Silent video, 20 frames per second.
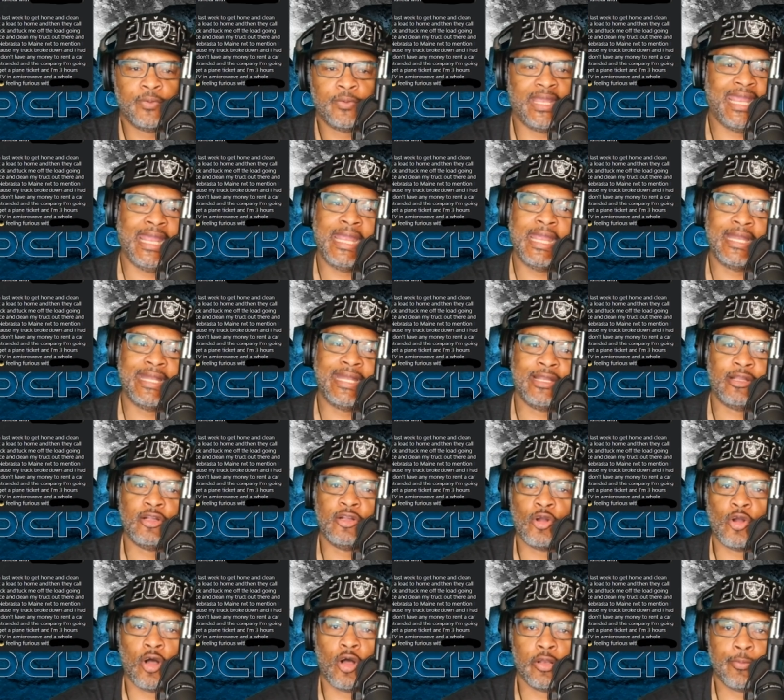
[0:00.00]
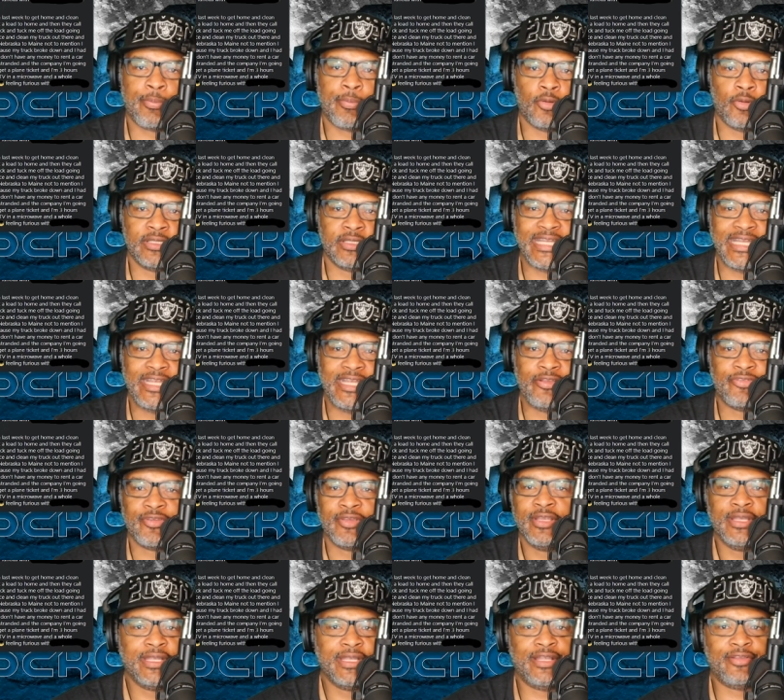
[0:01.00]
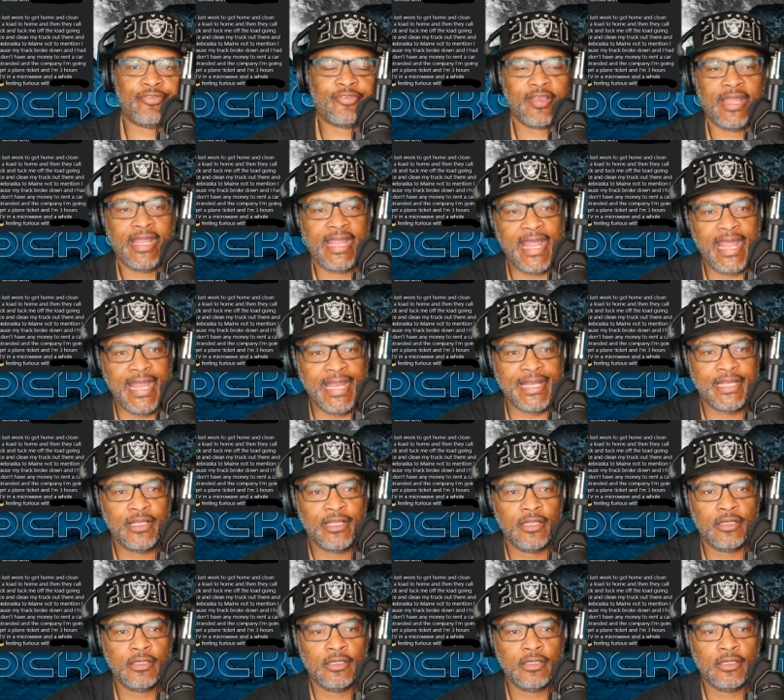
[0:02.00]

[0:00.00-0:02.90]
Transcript: and they can call the police and say, hey,